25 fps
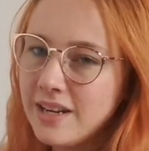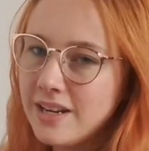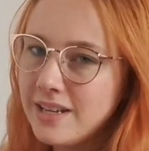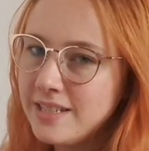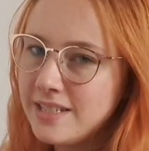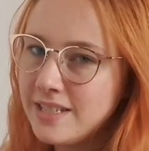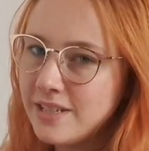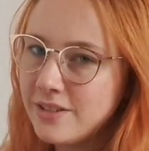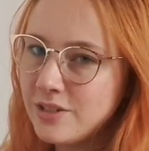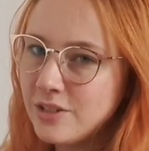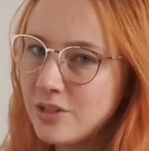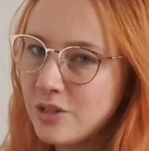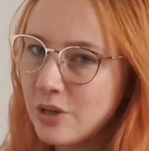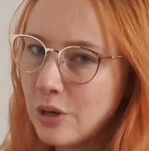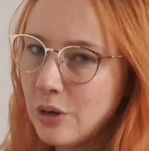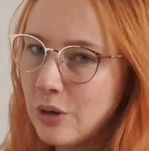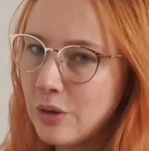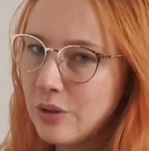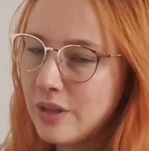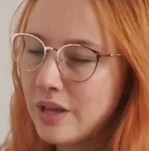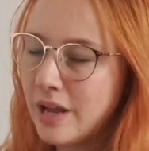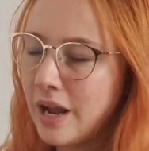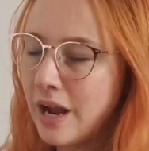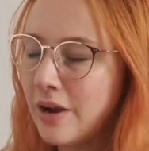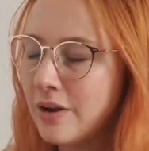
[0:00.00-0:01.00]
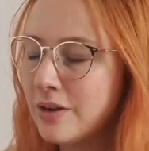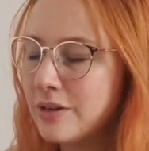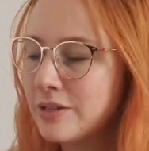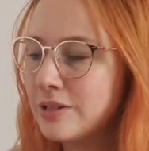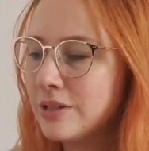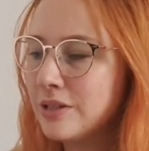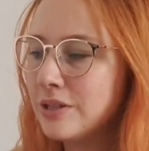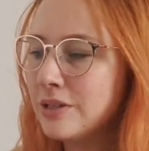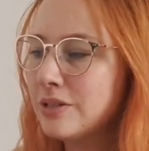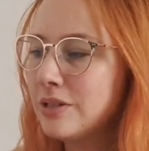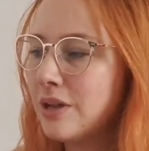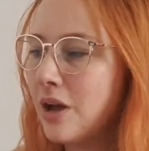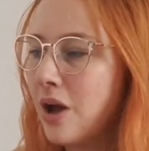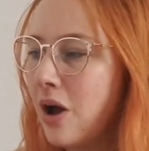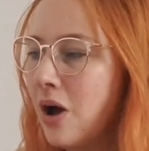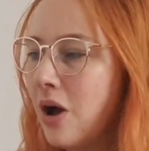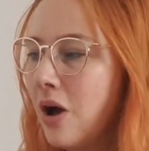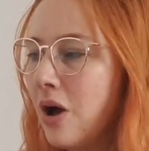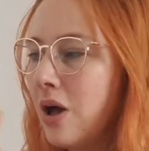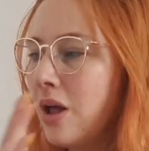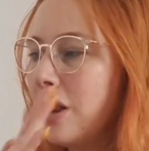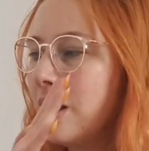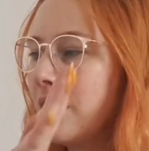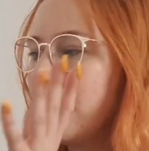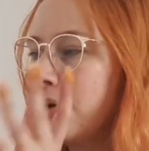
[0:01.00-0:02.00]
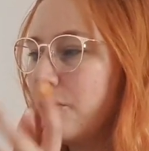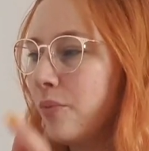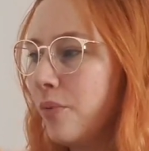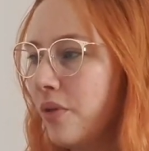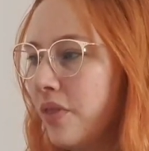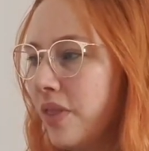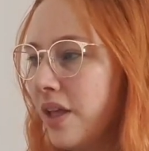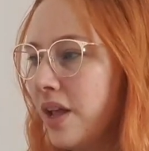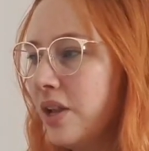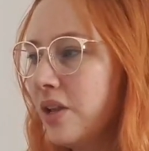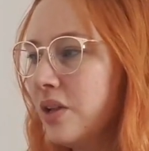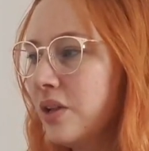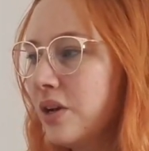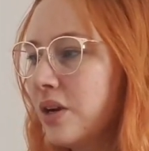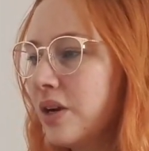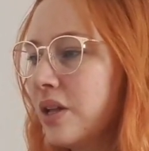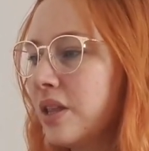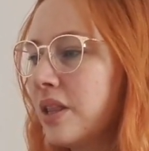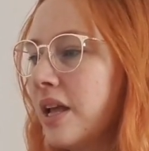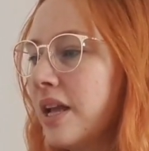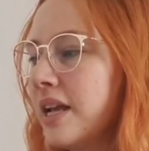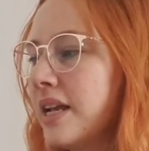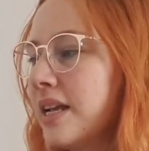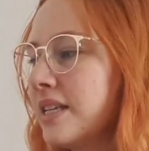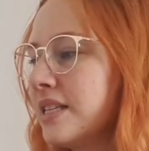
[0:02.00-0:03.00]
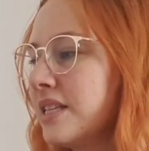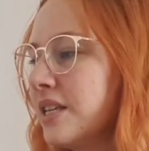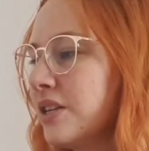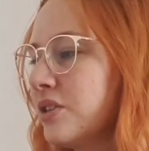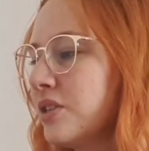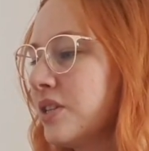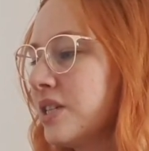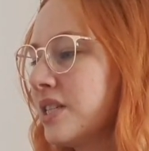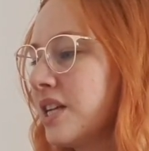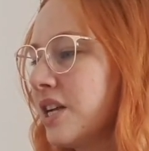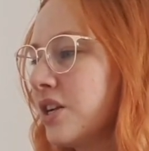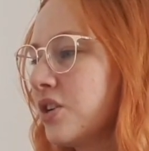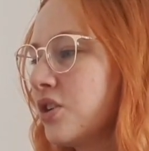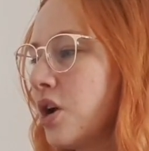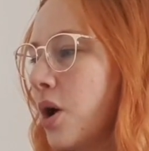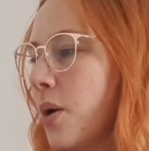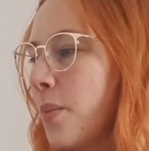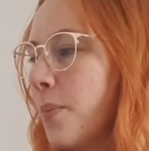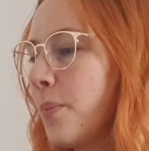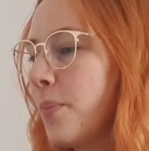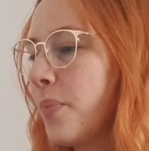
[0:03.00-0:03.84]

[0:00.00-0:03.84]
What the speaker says: an idea as to who the characters are, like what they look like, etc, etc.